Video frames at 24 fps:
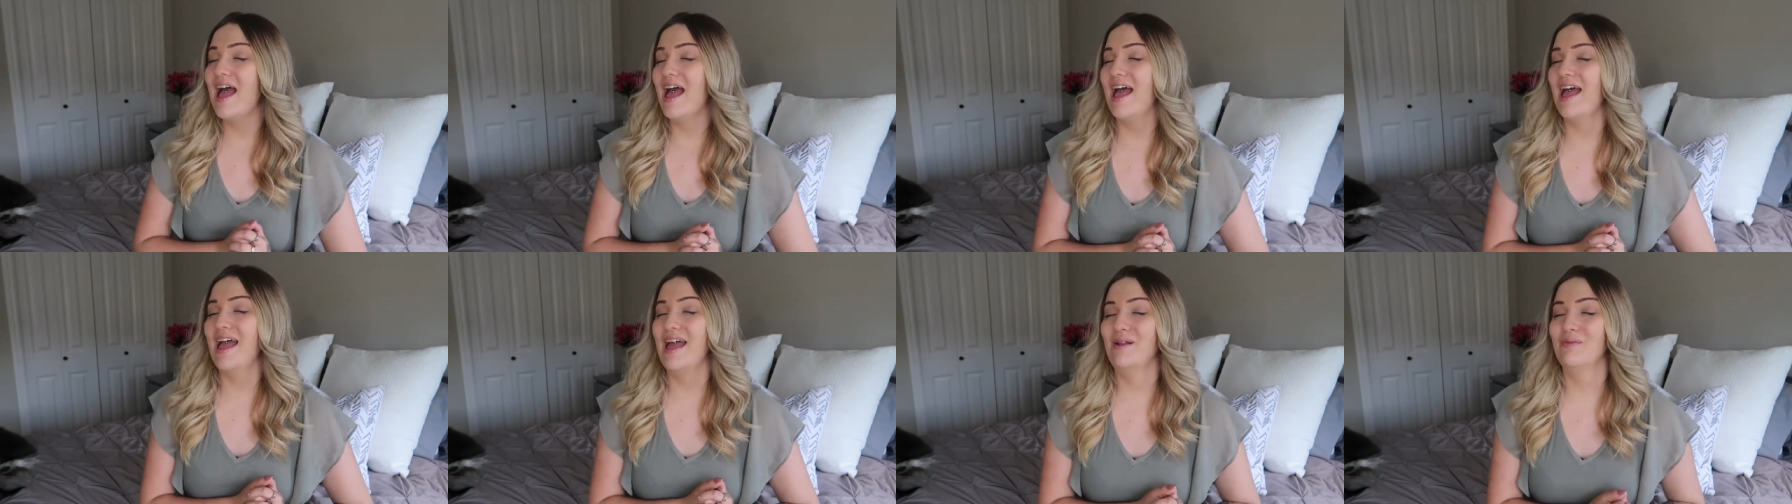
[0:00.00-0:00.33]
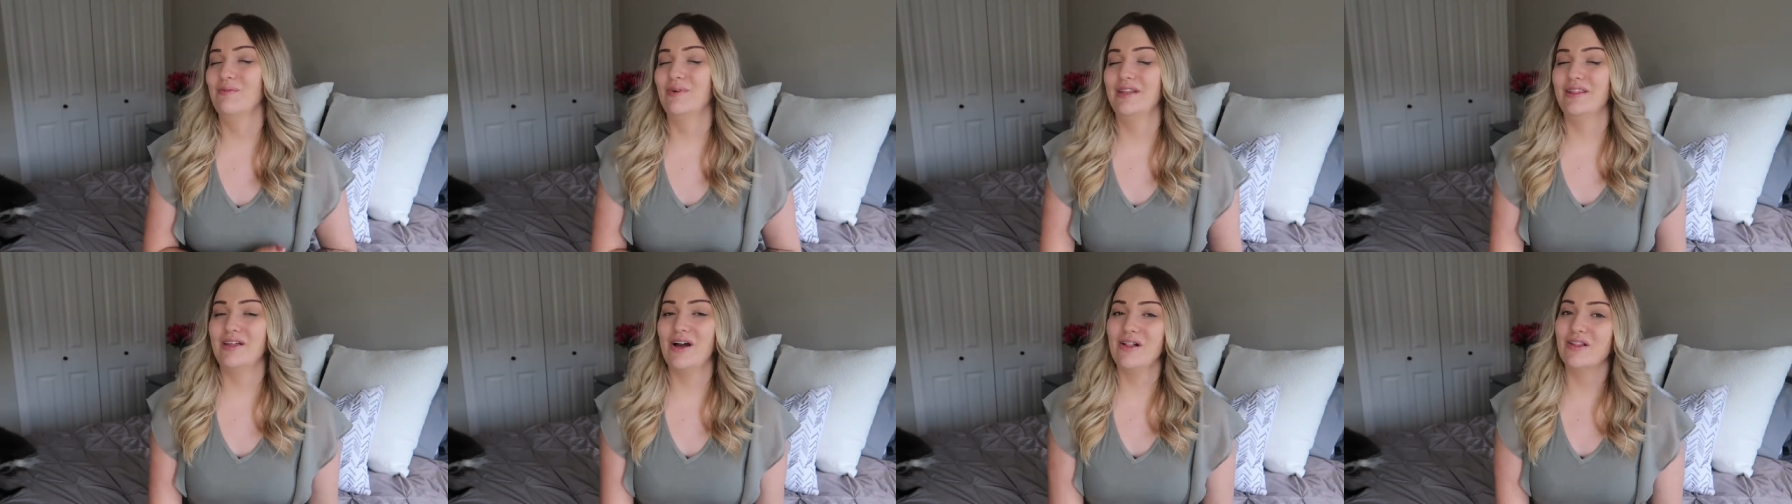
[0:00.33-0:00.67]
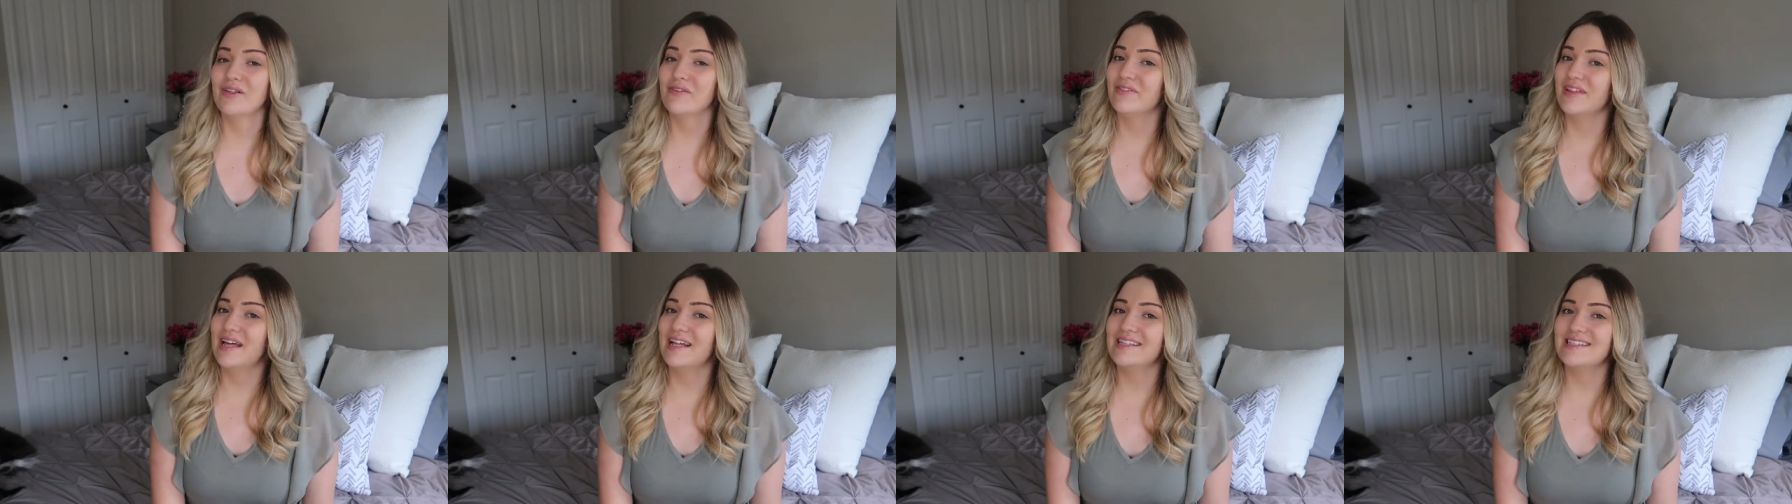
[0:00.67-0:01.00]
And with
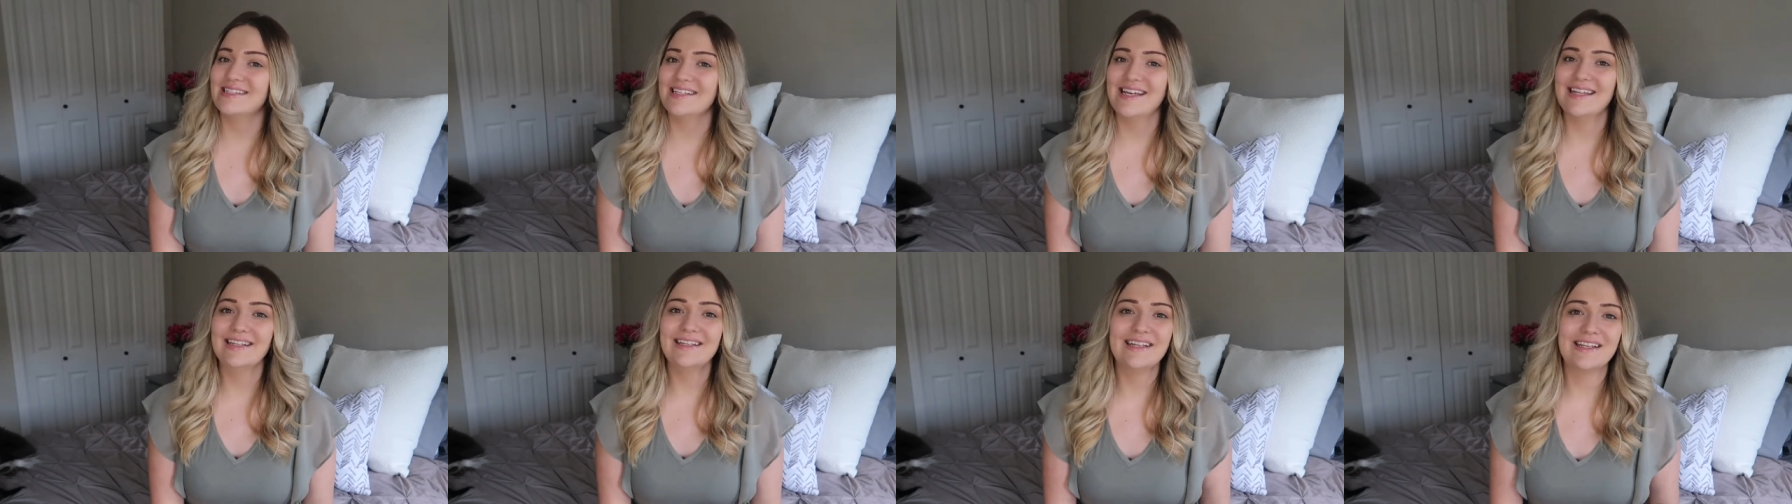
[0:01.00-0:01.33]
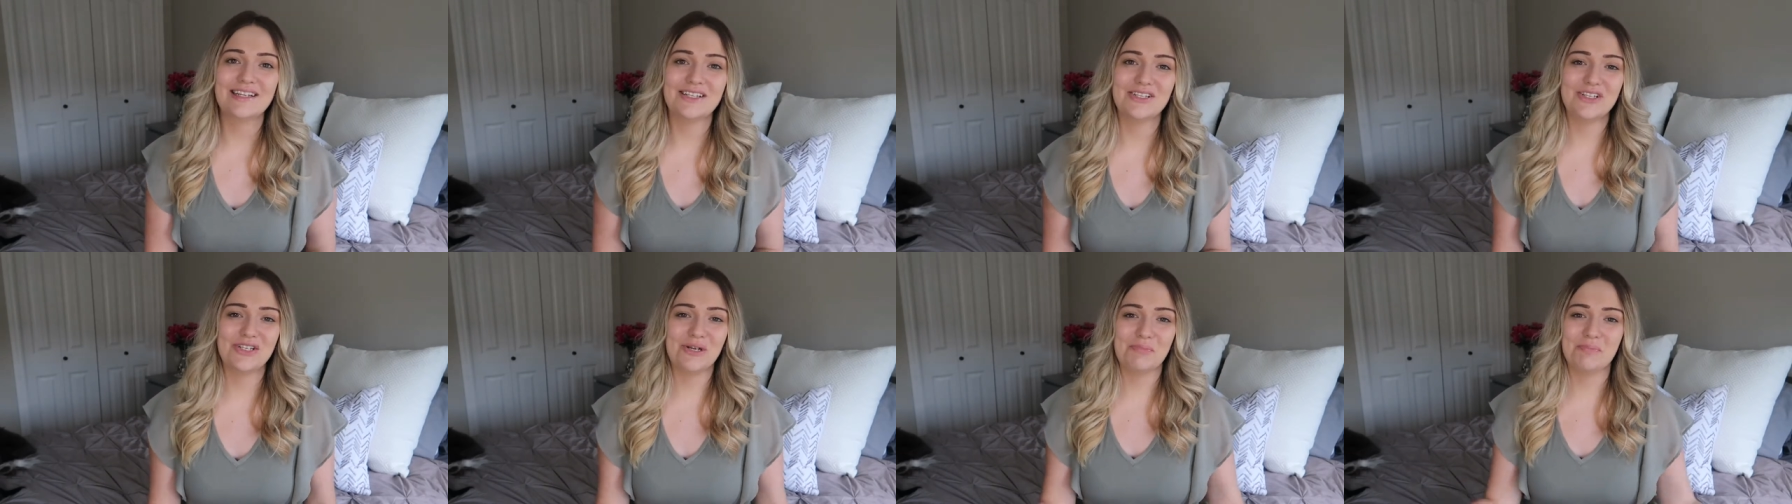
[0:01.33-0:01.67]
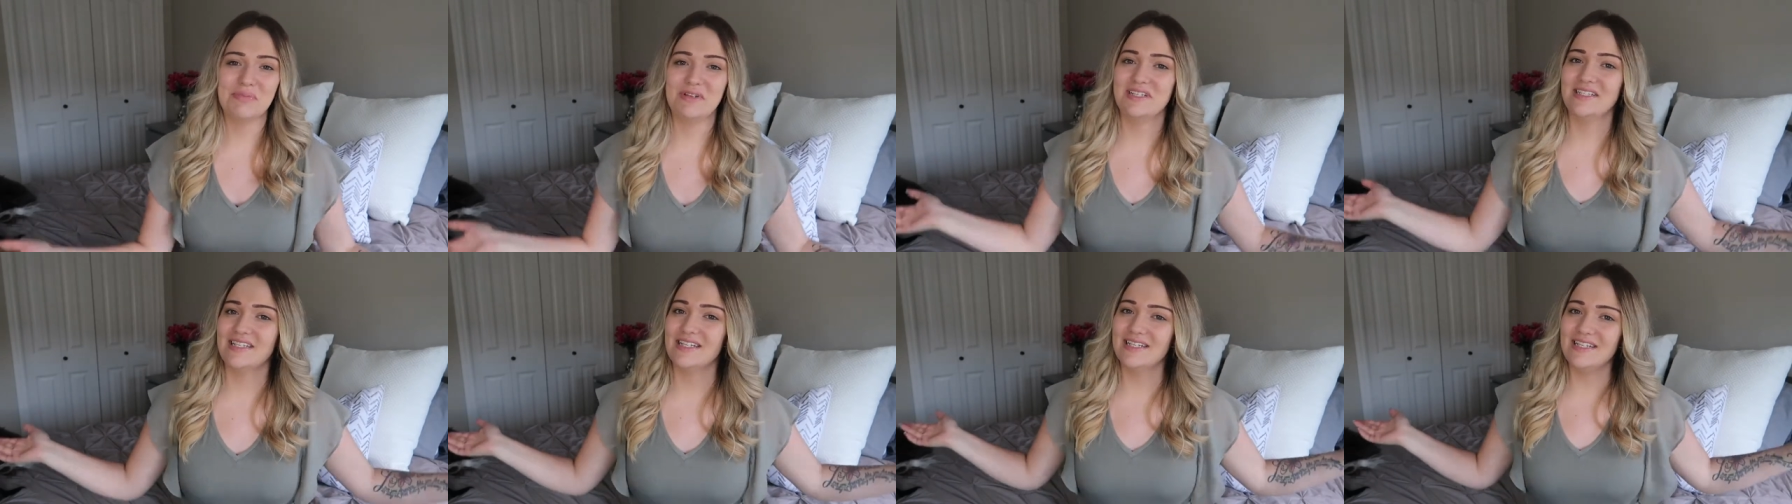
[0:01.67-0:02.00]
all of that said, let's
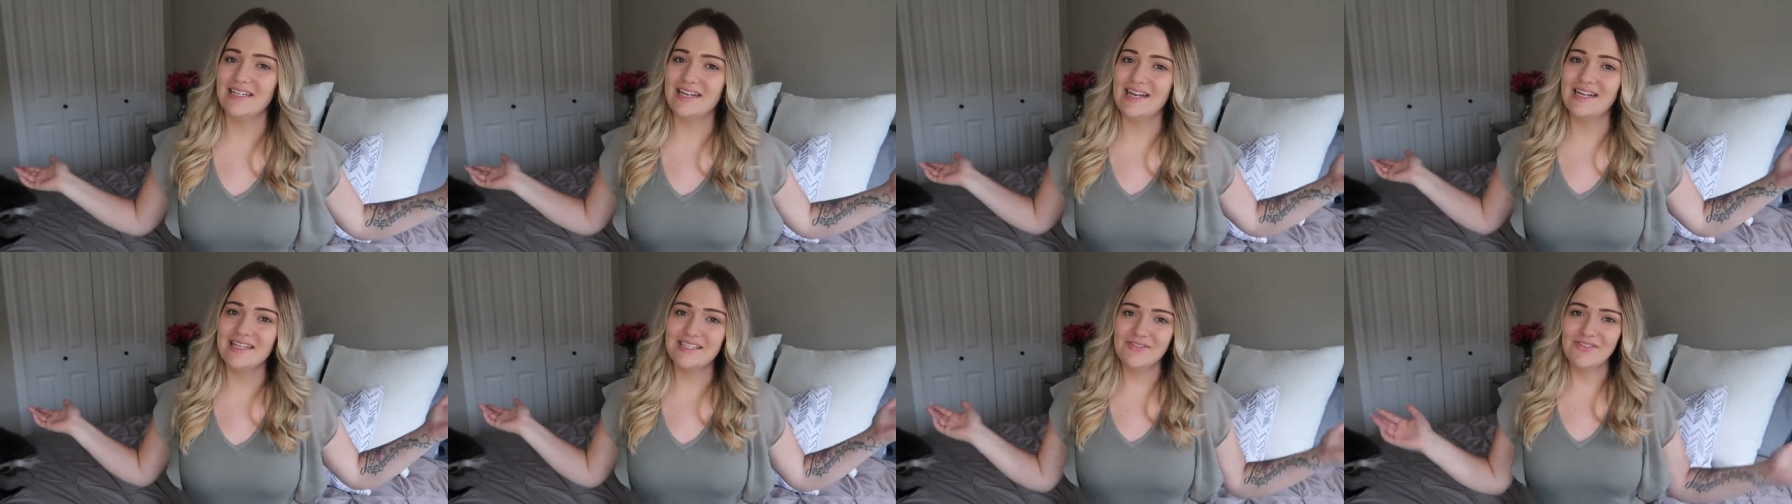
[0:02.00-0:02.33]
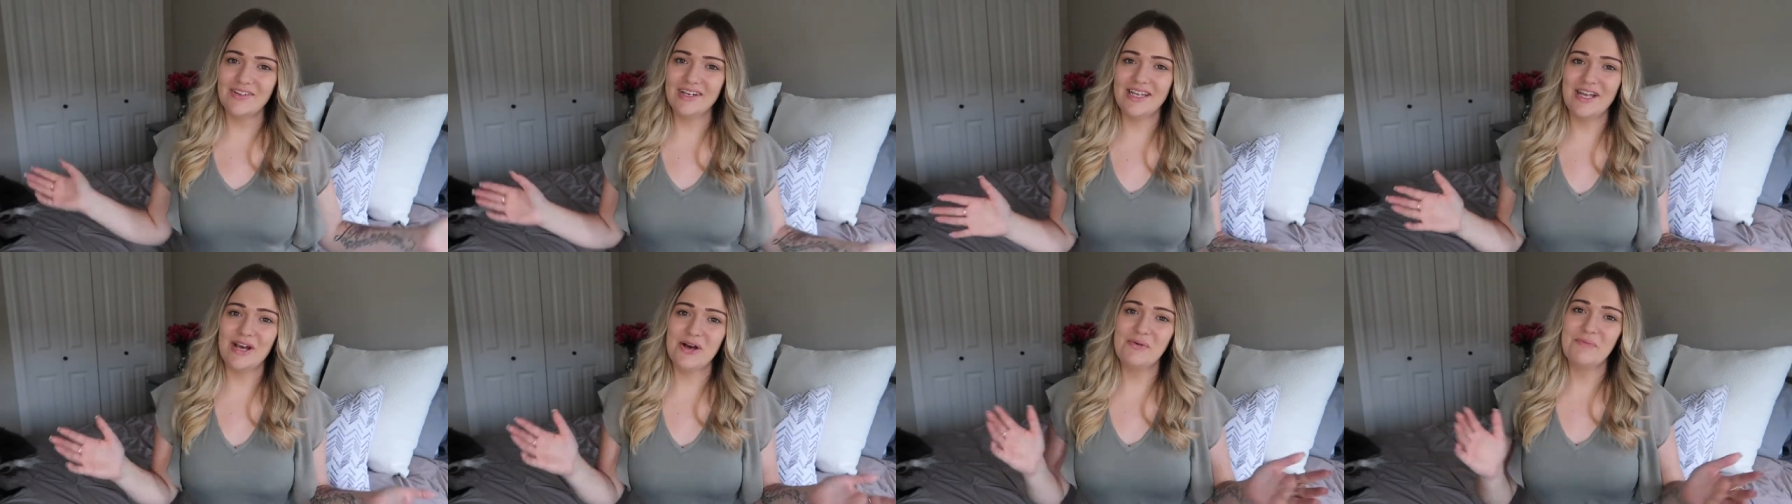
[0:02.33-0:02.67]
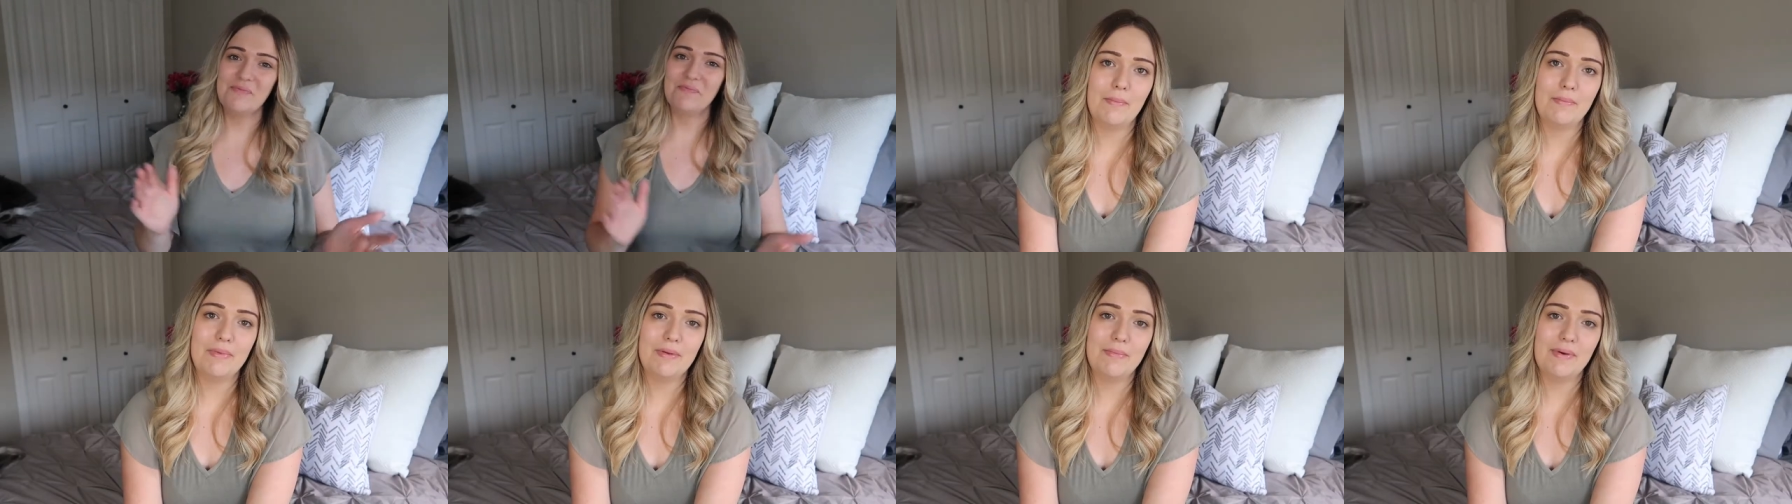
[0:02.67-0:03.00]
jump into today's video.
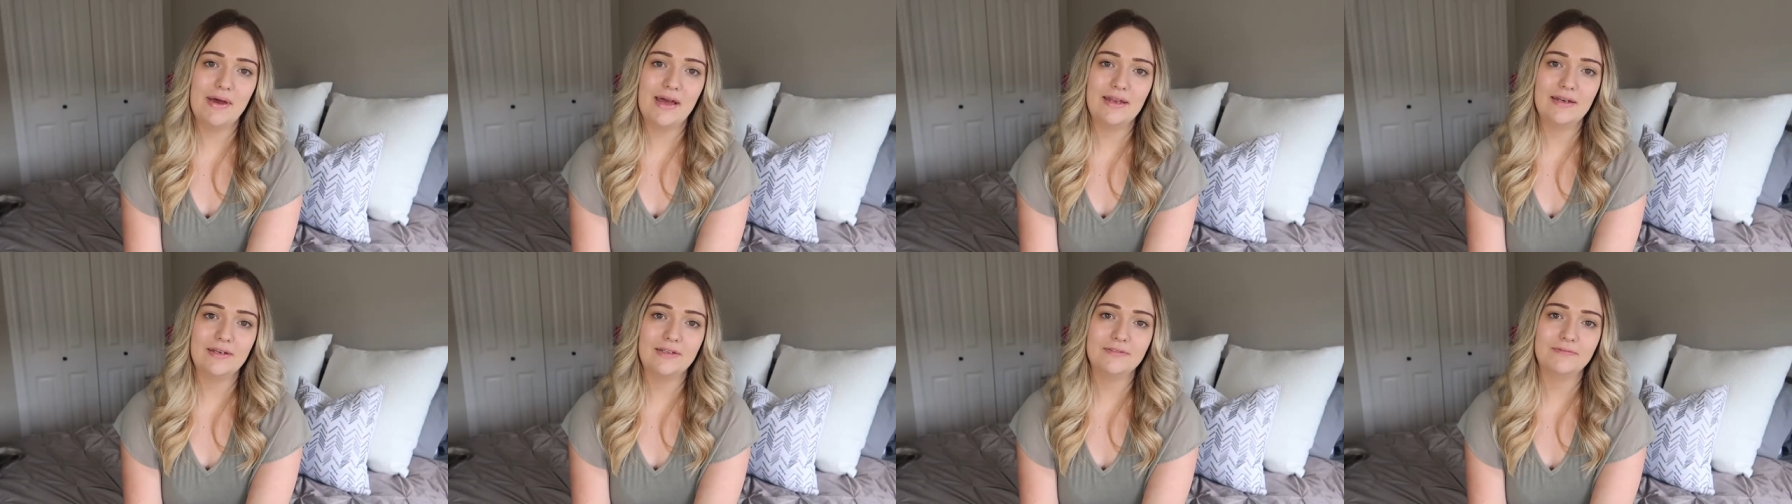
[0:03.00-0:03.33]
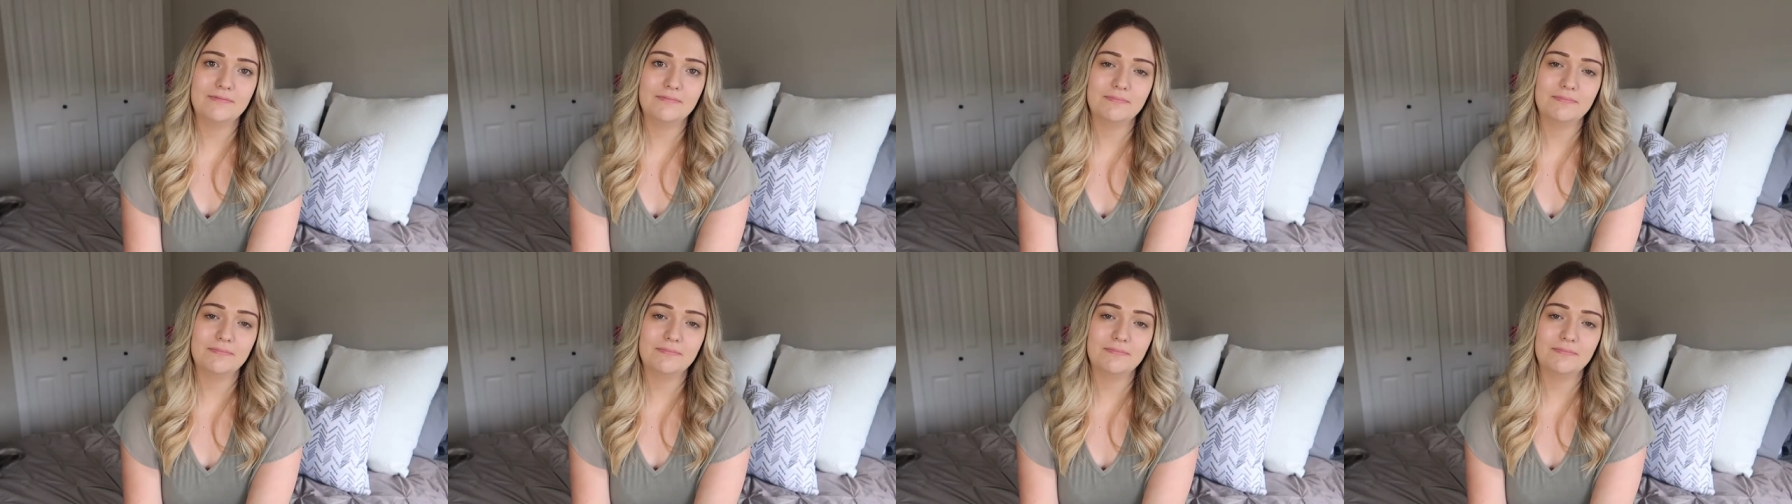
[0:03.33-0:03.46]
Puppy butt.